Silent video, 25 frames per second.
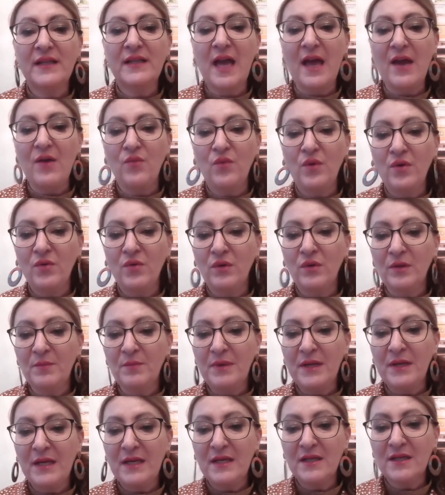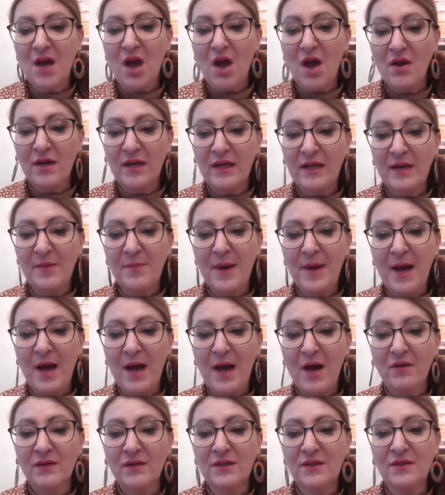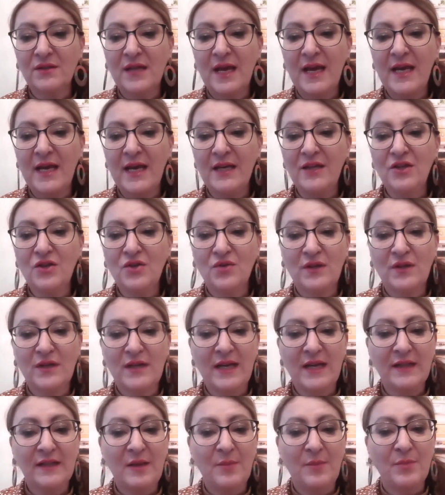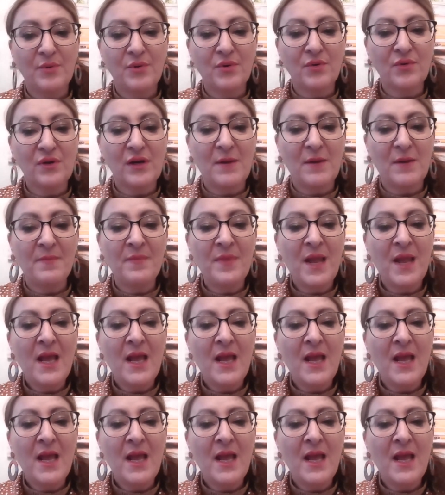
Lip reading: that we will be talking about today during the program.